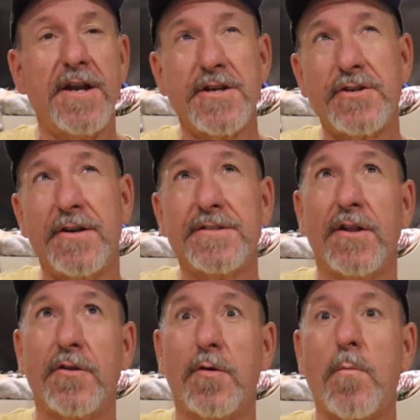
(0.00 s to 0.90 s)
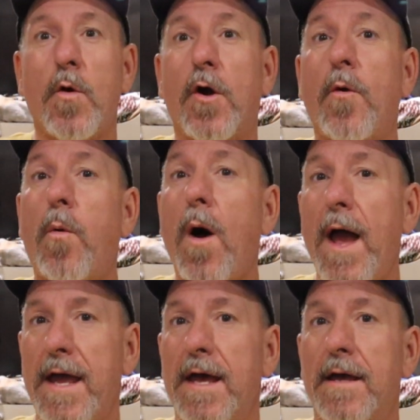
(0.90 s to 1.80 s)
conditioner is a little more
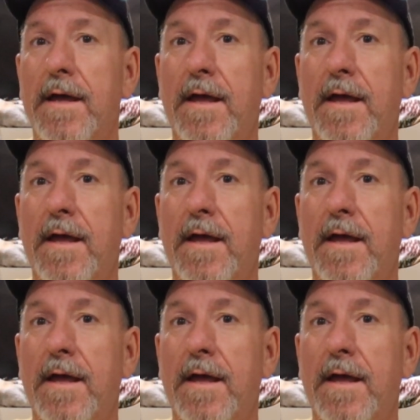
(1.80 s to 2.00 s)
quiet